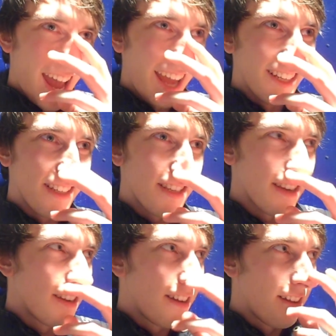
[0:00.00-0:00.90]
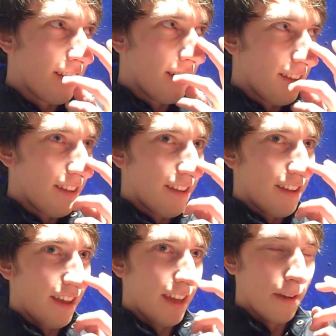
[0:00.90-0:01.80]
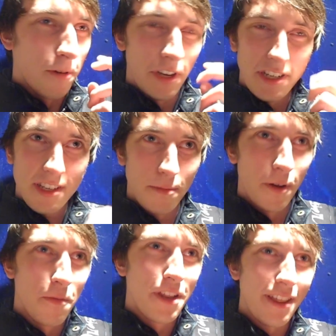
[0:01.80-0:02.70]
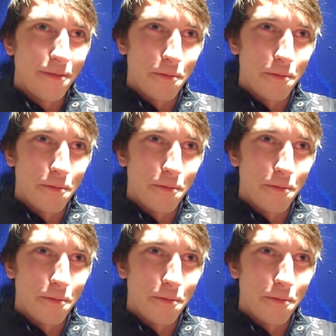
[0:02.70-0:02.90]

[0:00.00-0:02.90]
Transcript: And he wanted someone with